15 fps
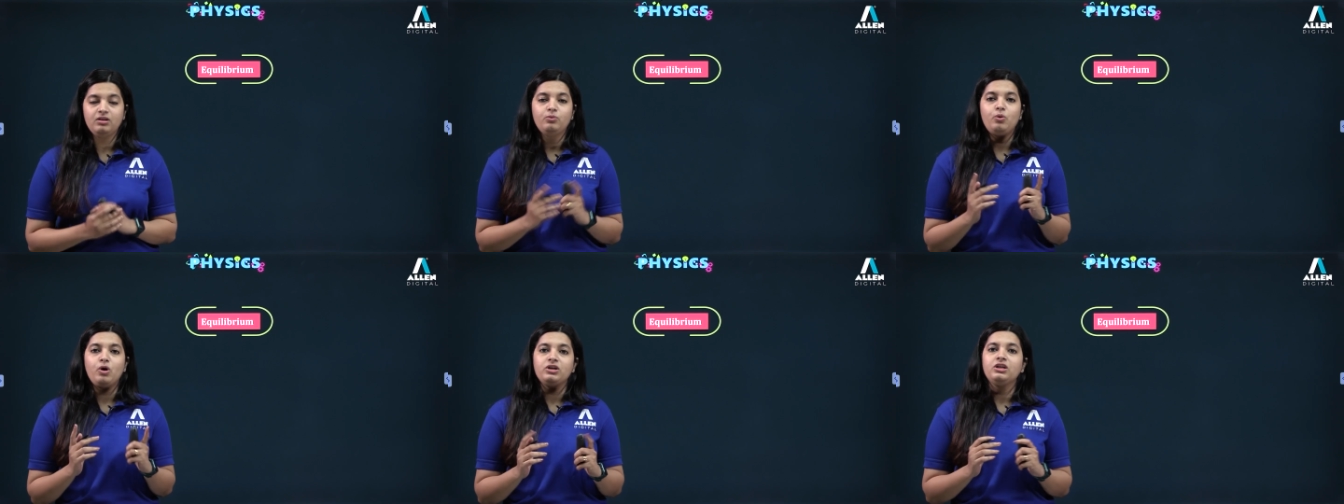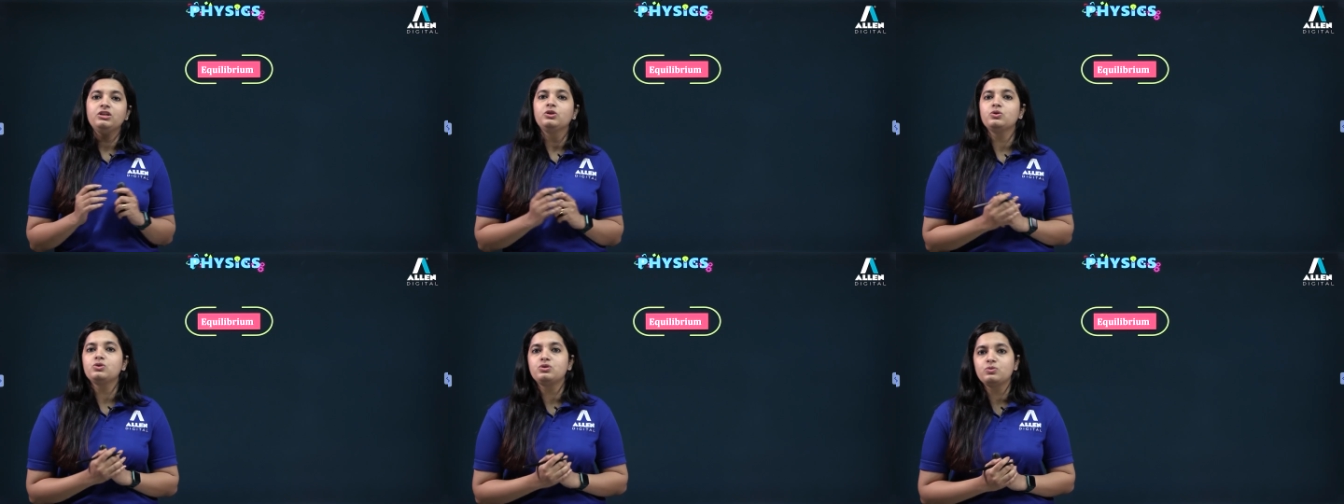What are
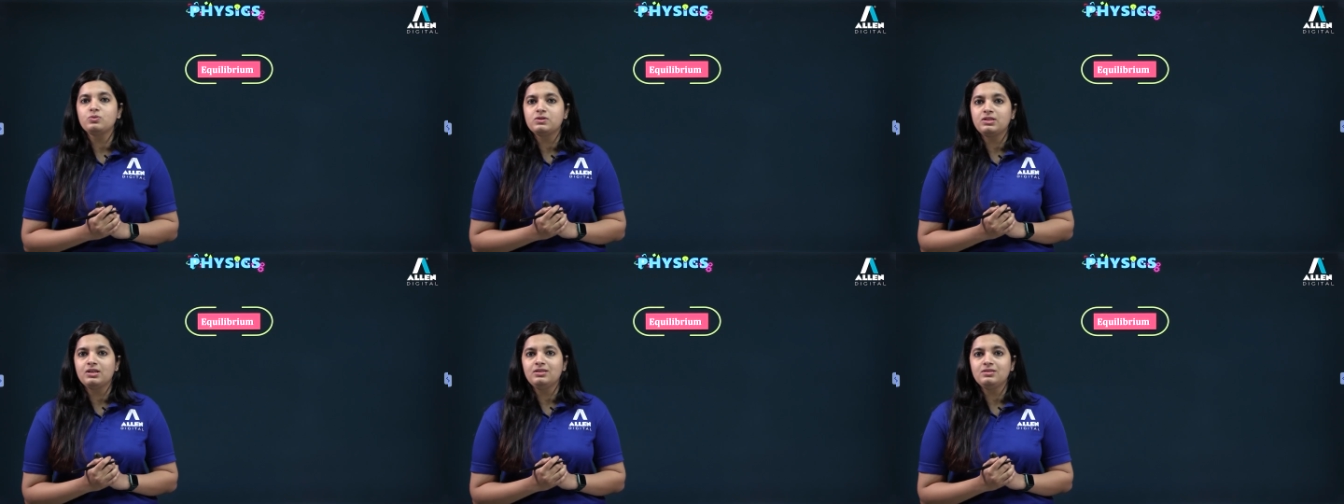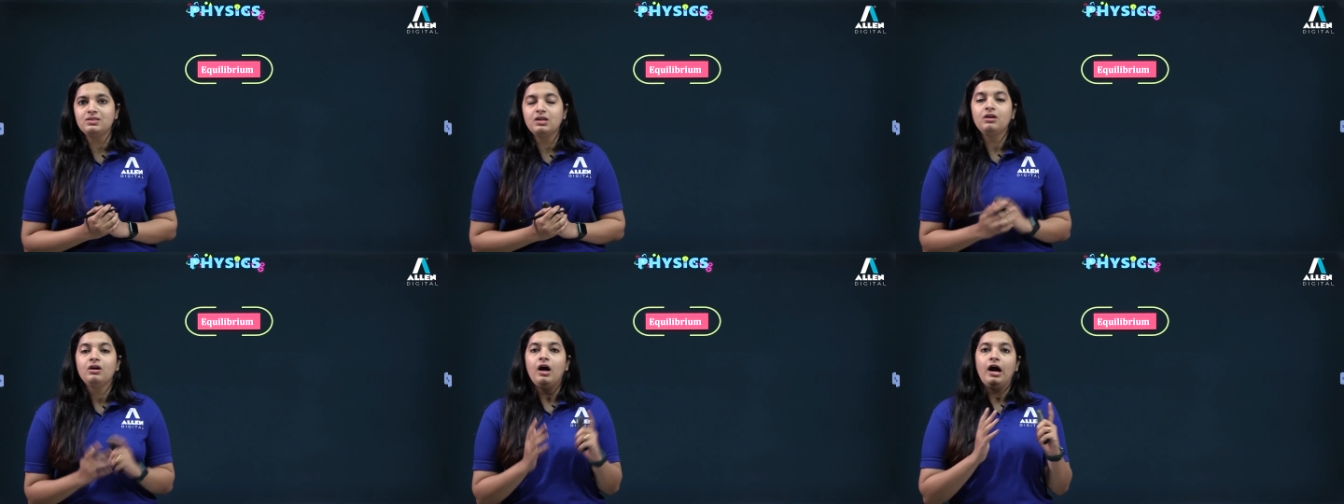those two states?
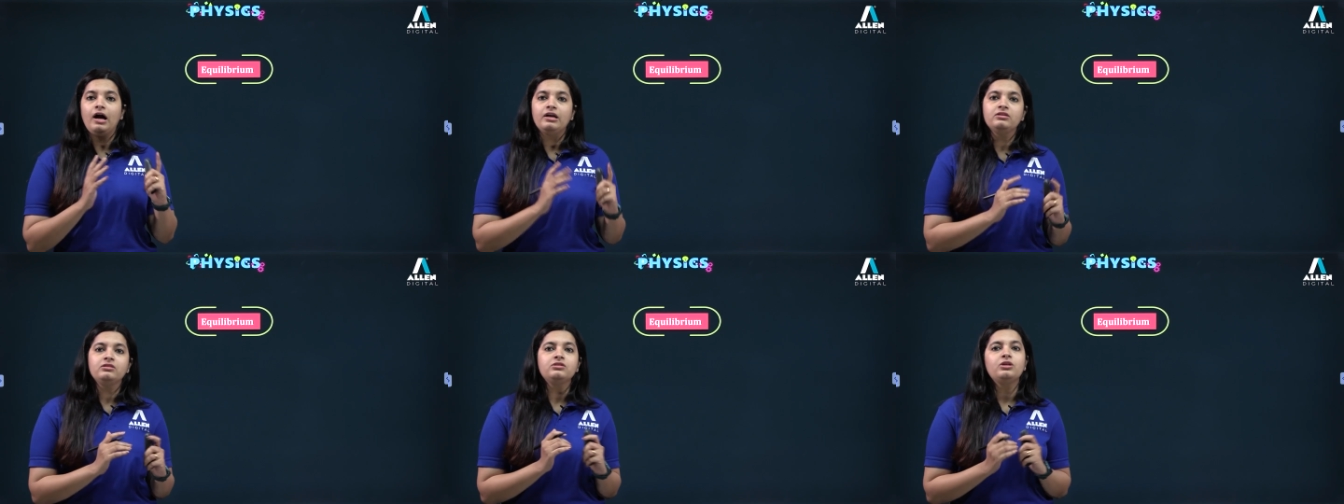Either